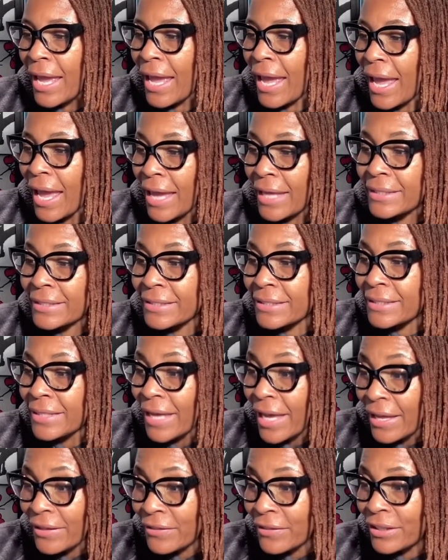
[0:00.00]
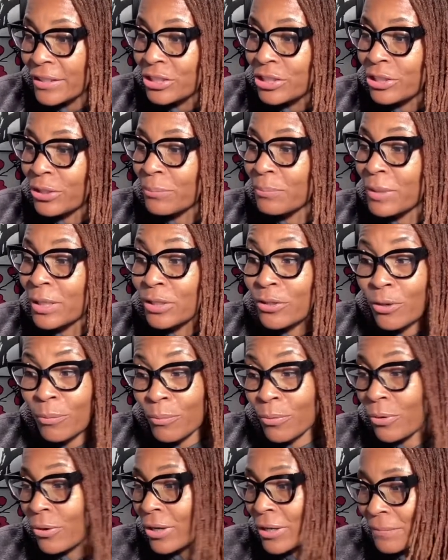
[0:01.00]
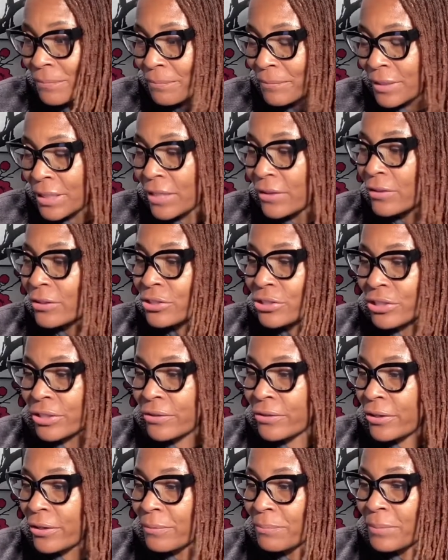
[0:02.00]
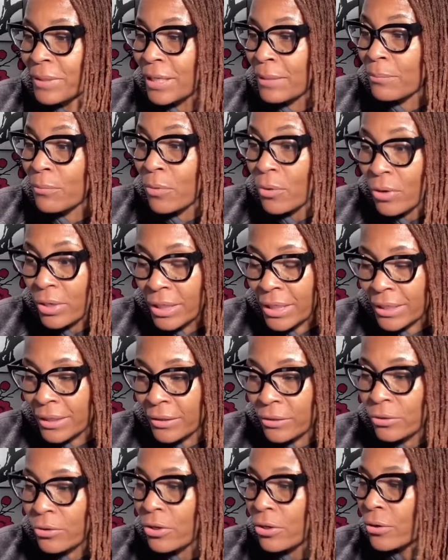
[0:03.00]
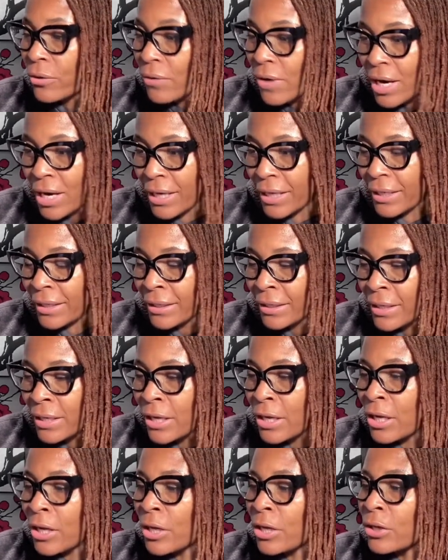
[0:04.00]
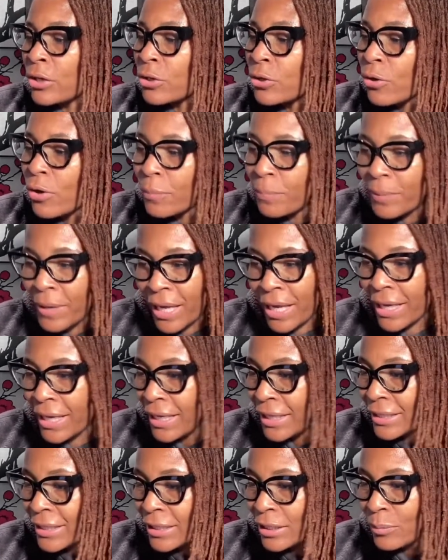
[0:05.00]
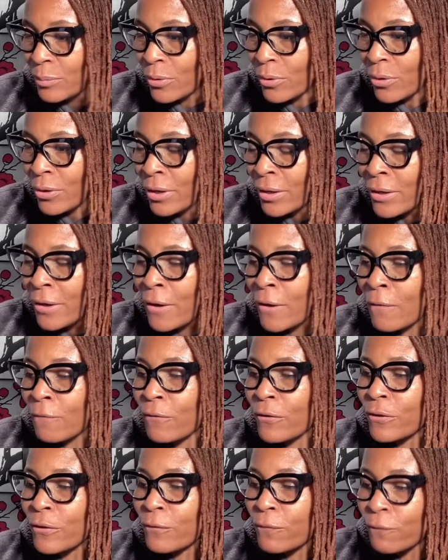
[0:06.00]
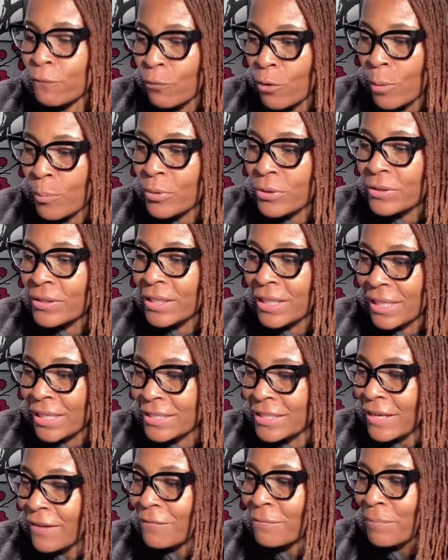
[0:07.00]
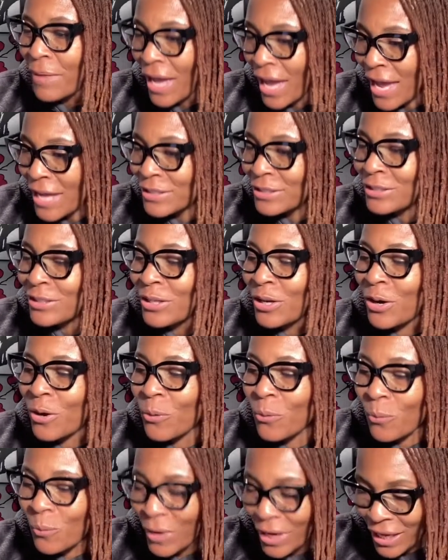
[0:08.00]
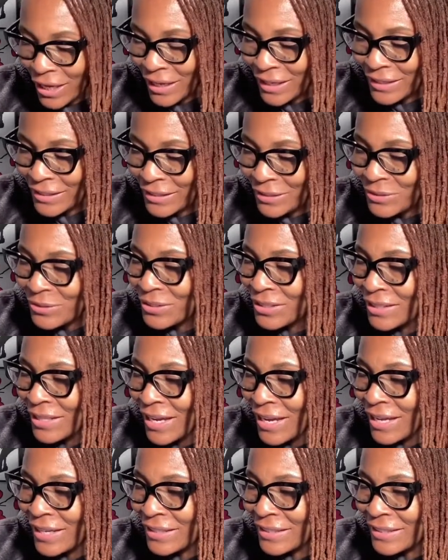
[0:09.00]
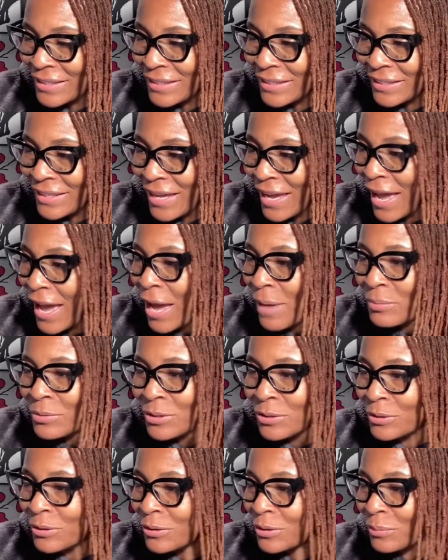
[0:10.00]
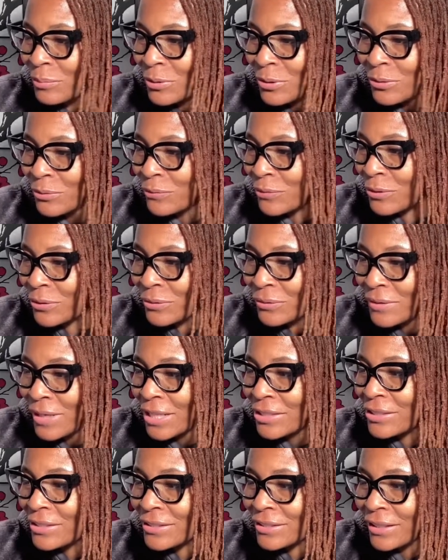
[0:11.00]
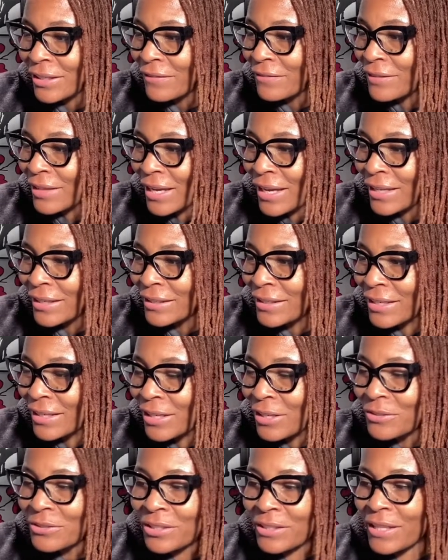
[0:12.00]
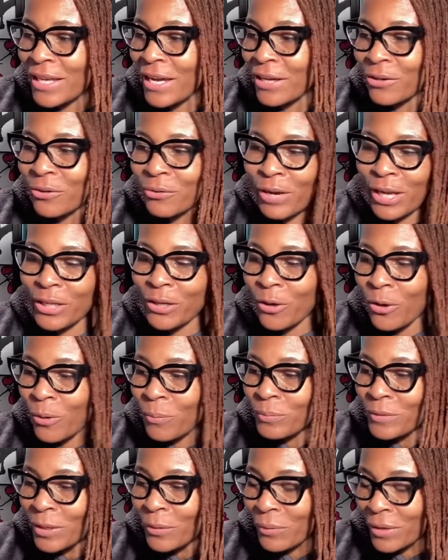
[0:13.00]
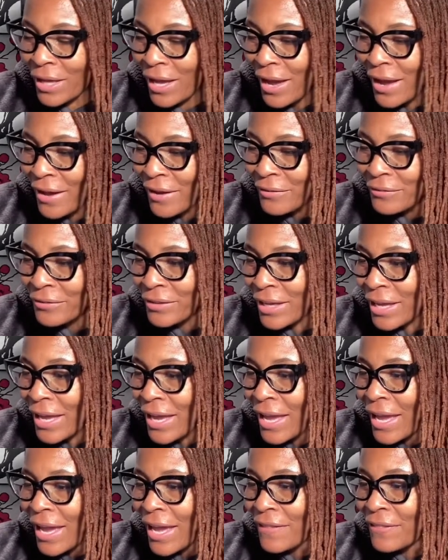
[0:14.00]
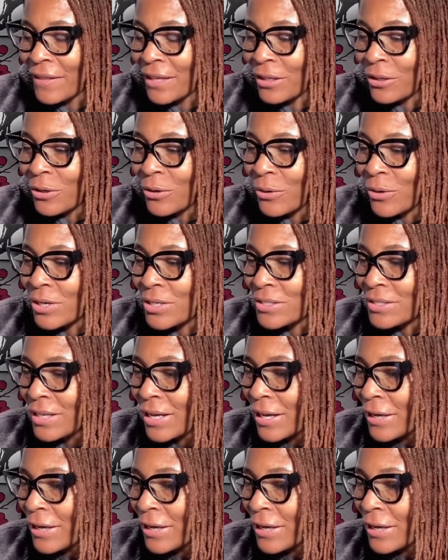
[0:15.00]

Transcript: and death shall be no more. Neither shall there be mourning, nor crying, nor pain anymore, for the former things have passed away. You see that? Absolutely beautiful. I just love that. You see that great hope that we have. And then, of course,